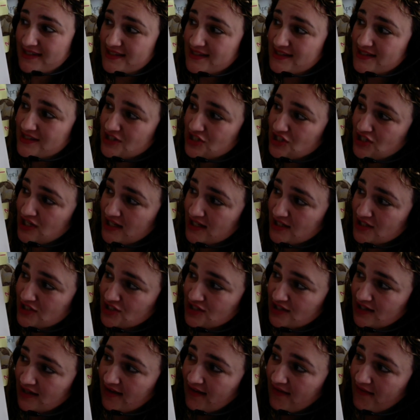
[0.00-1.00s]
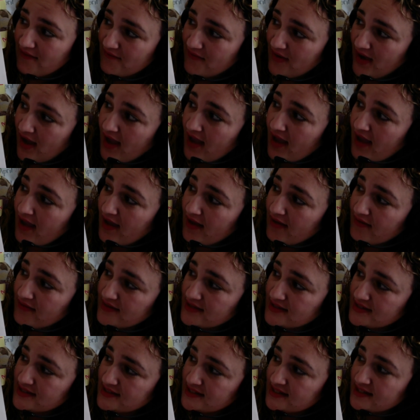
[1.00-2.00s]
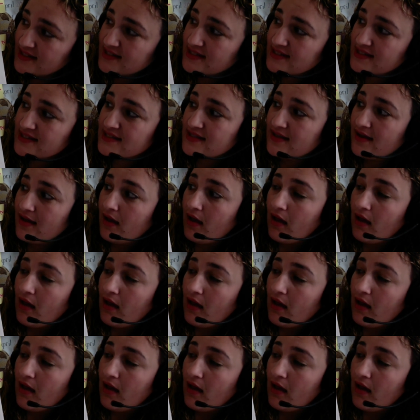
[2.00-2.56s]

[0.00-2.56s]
is changing. 5, 6.